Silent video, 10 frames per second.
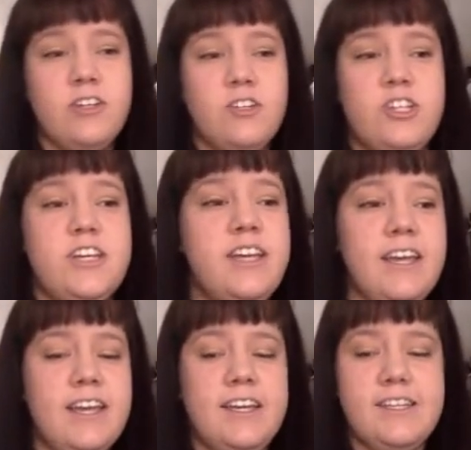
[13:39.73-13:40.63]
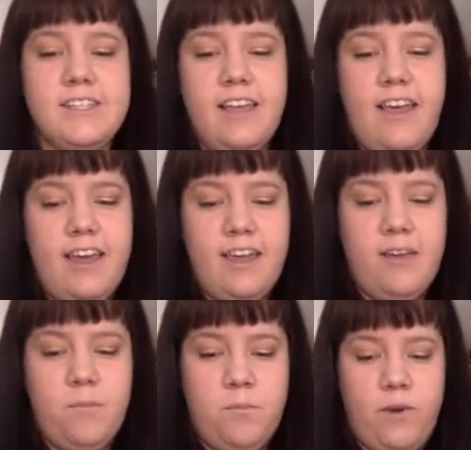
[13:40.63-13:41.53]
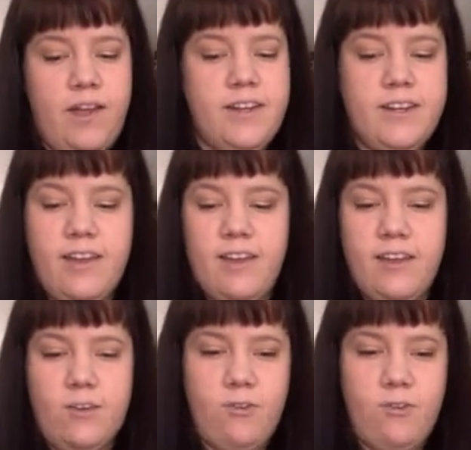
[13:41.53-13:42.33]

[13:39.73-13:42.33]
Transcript: she is a branding,